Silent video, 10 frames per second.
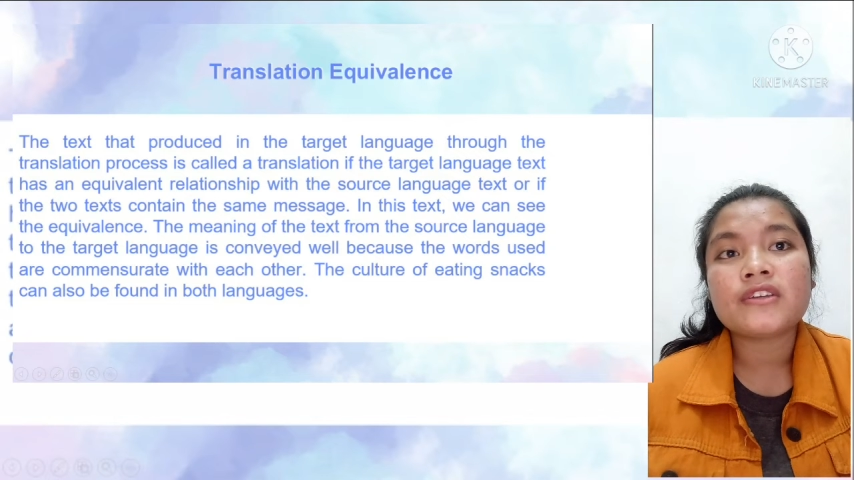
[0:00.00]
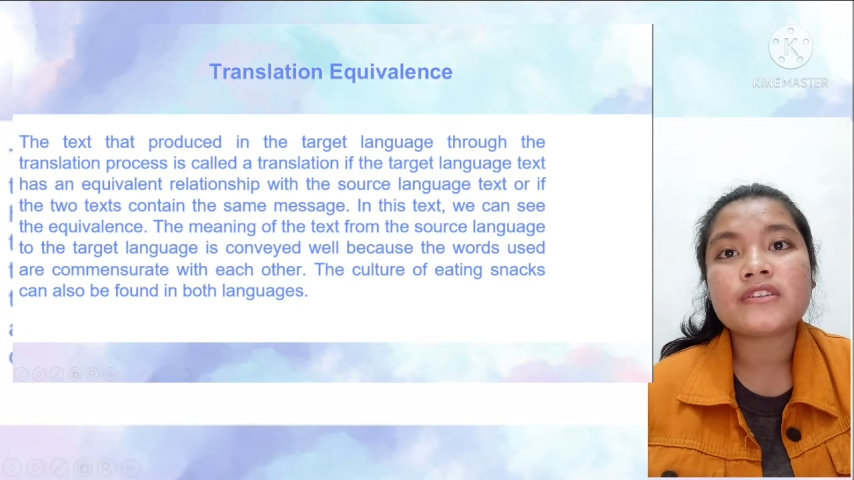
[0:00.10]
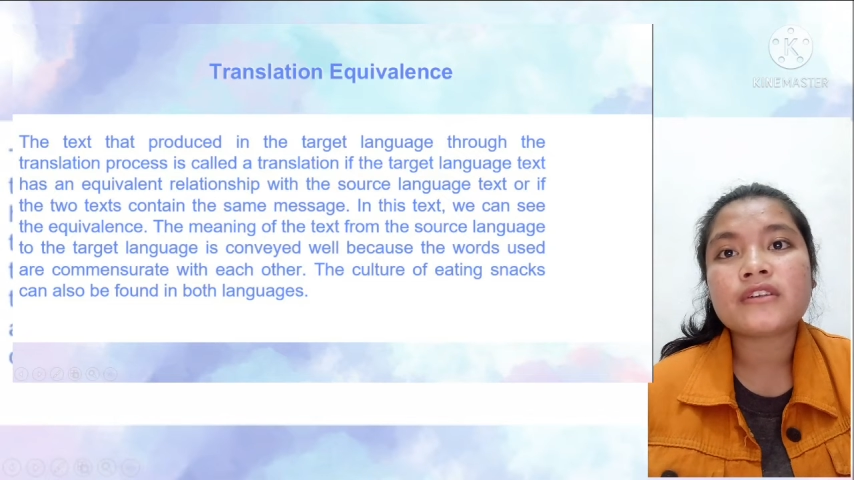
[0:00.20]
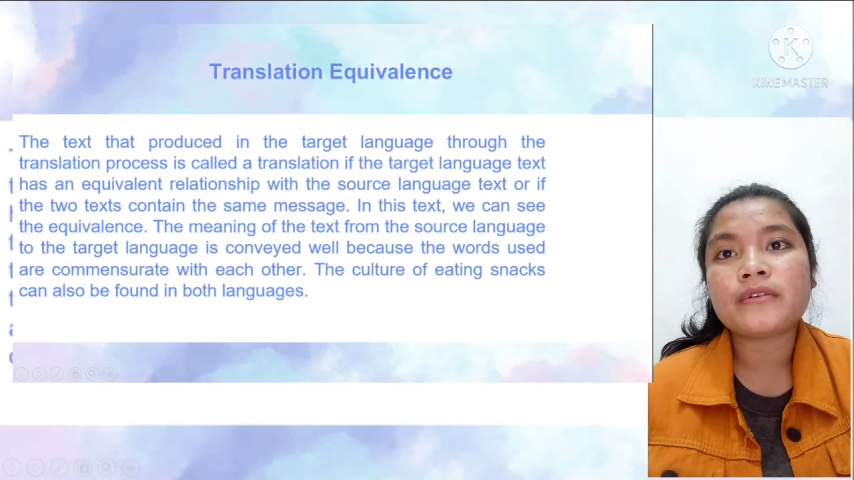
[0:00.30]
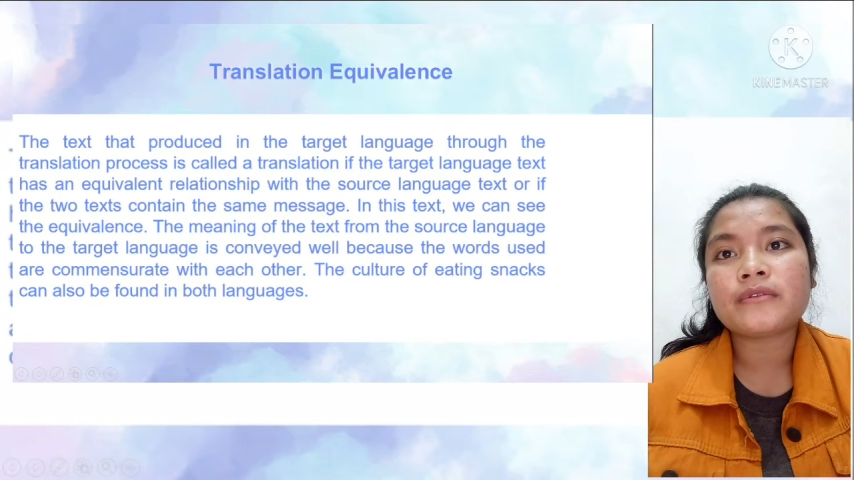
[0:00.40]

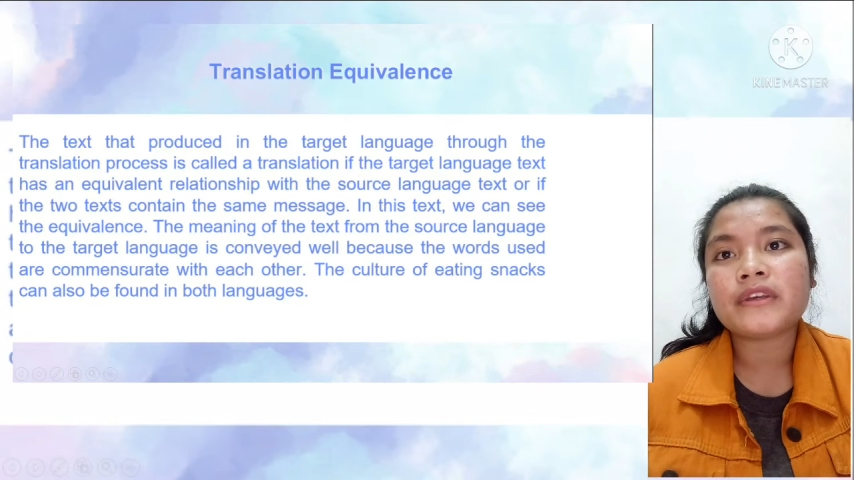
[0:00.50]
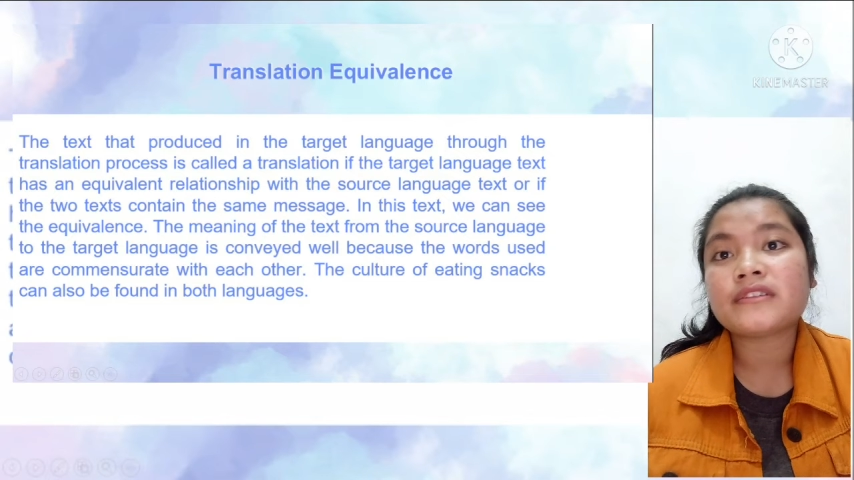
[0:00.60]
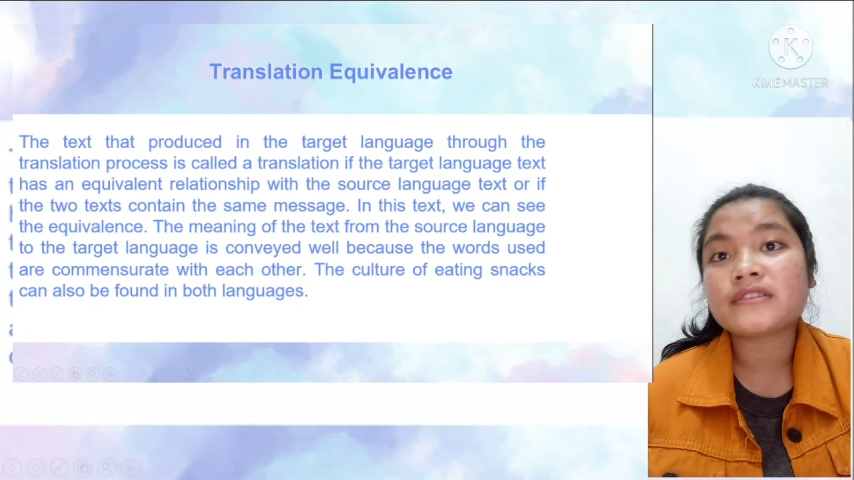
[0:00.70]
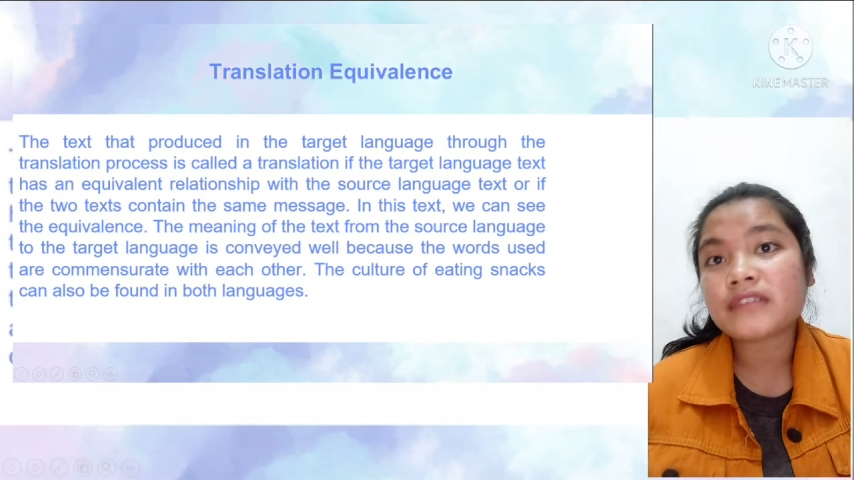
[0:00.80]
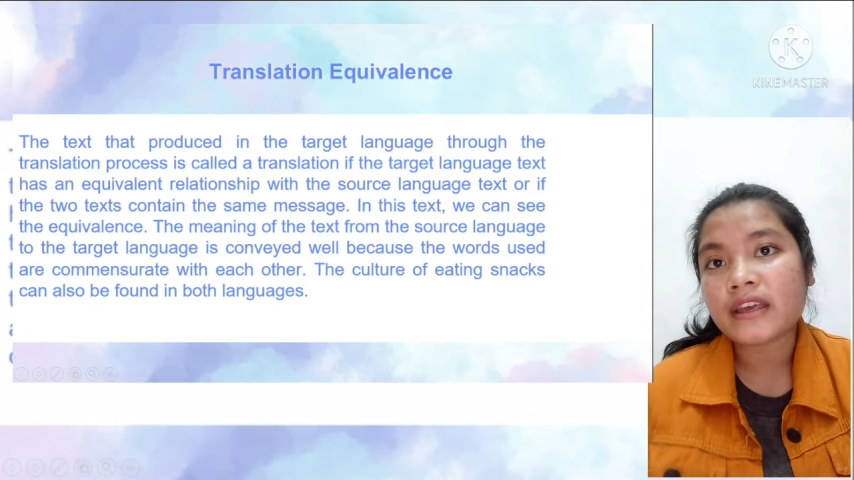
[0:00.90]
So
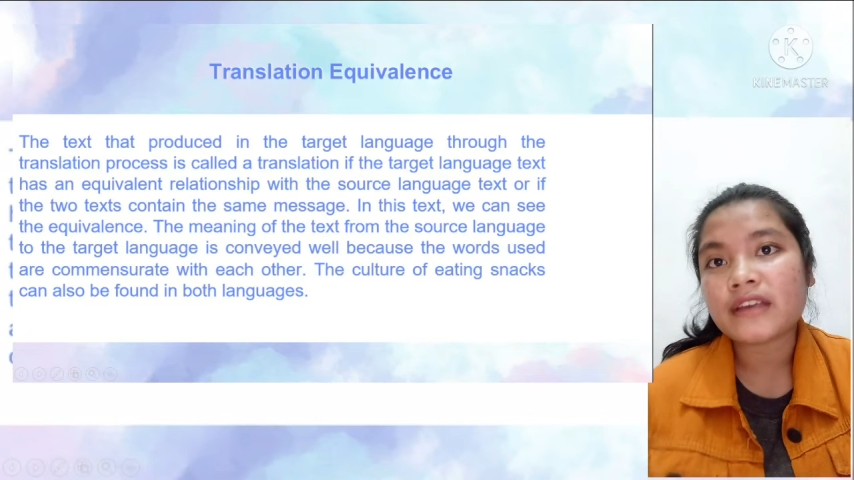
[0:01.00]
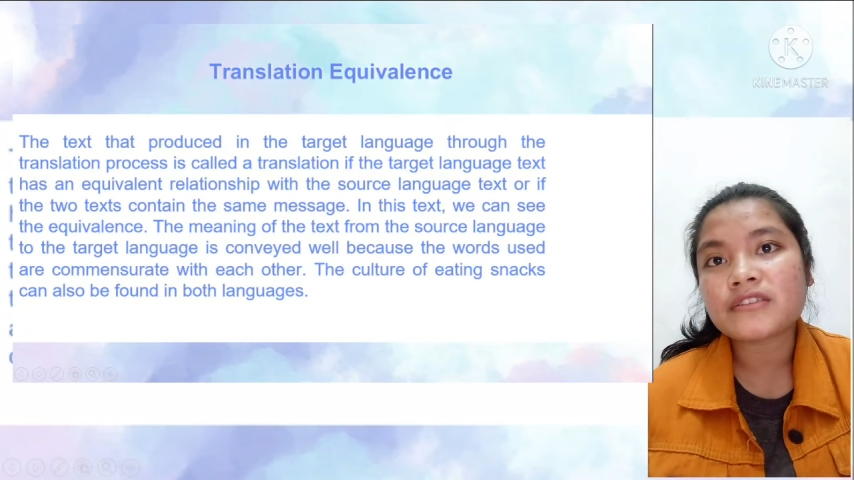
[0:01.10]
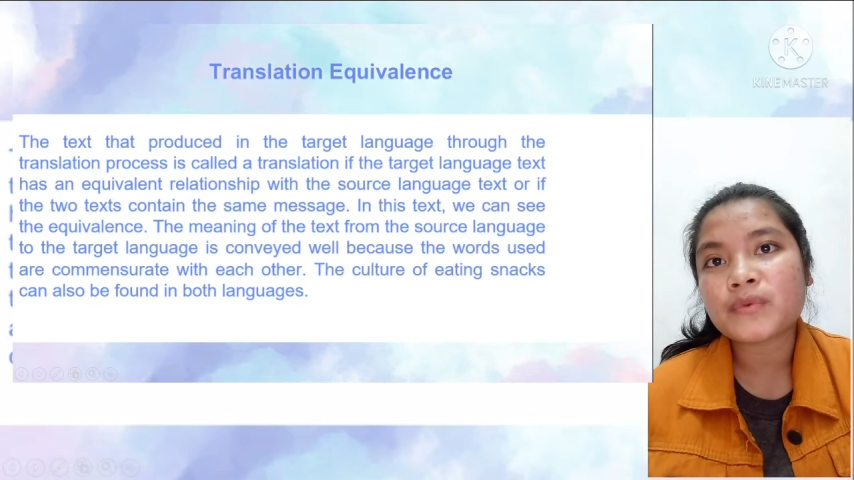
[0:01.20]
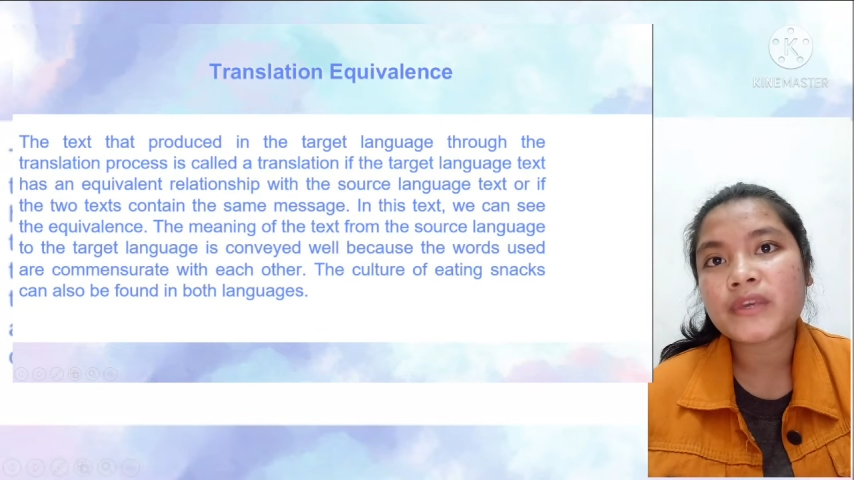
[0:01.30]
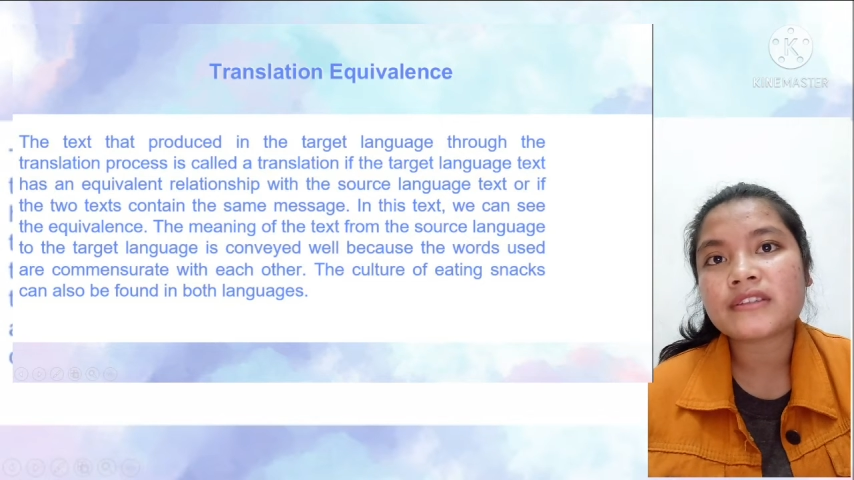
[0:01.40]
in this
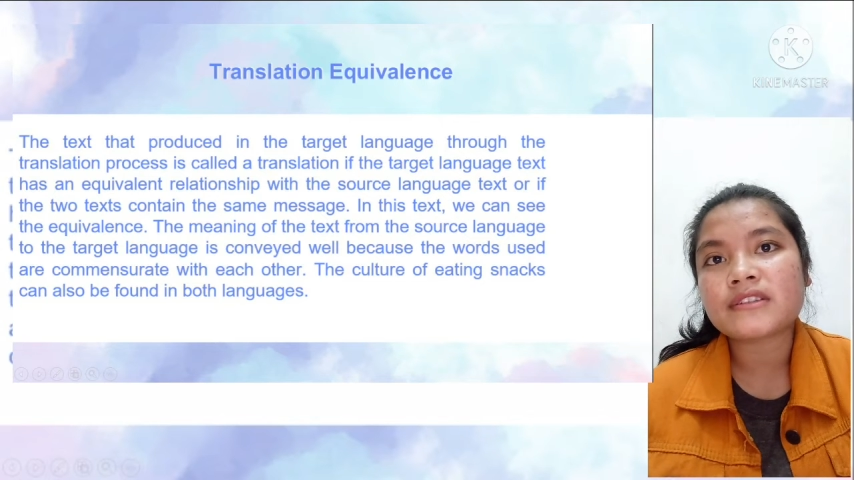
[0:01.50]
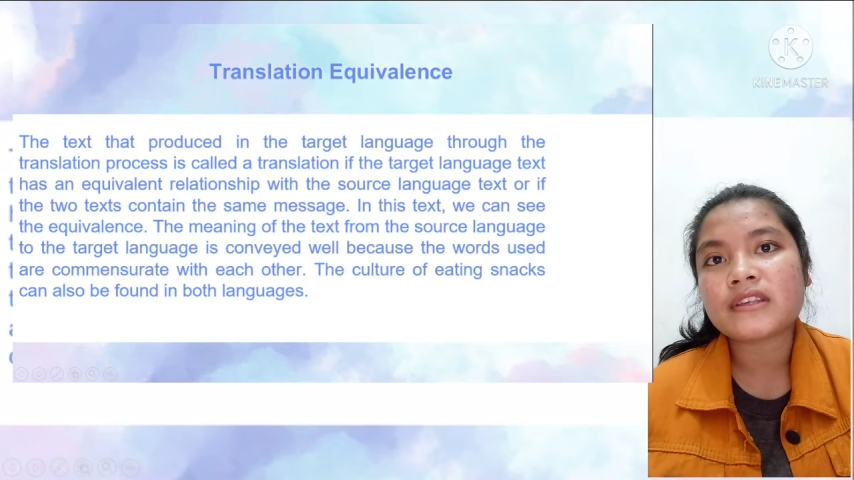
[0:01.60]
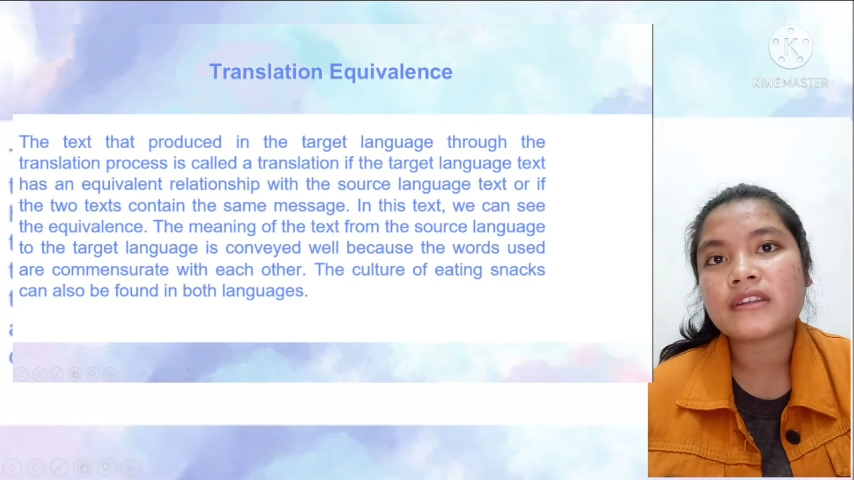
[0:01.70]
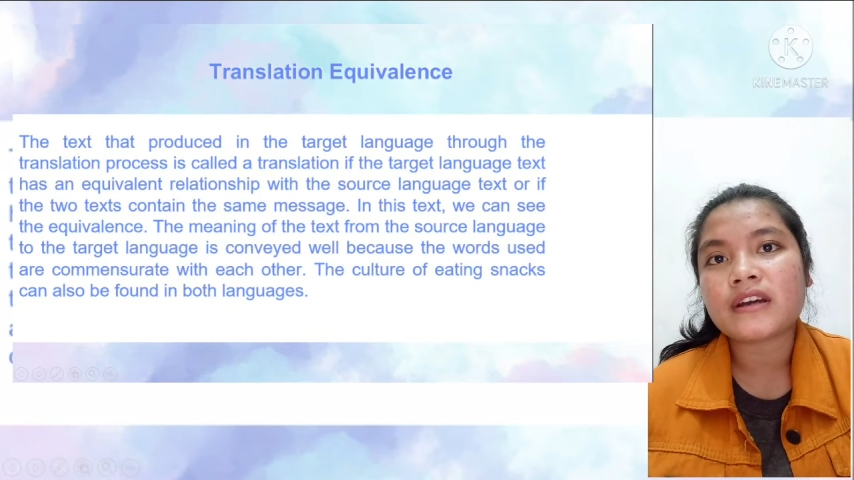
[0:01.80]
text we can see